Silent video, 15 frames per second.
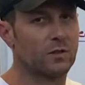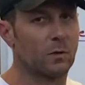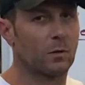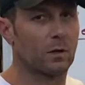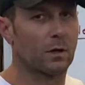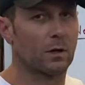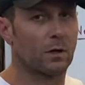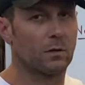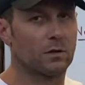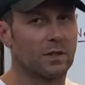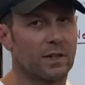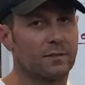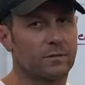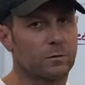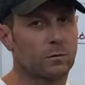So we're gonna go
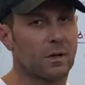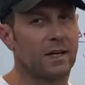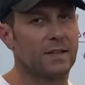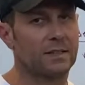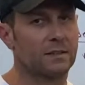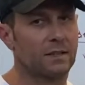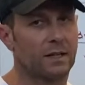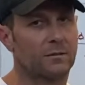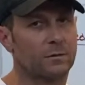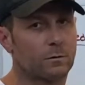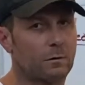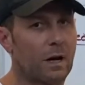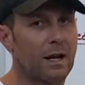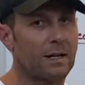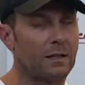left, right, left,
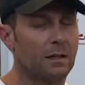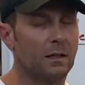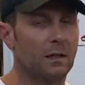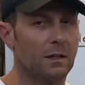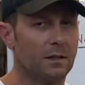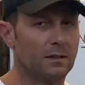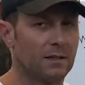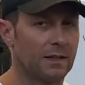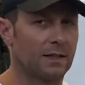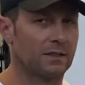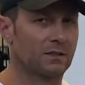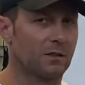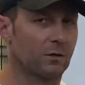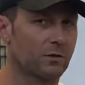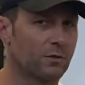right to get
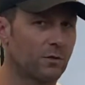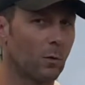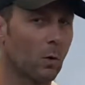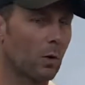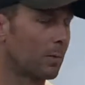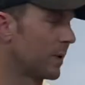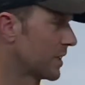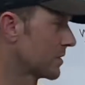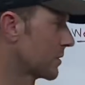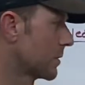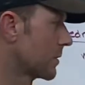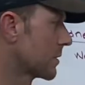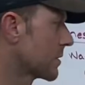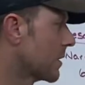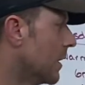us those four
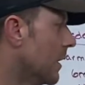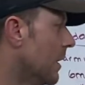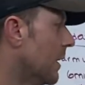pistols.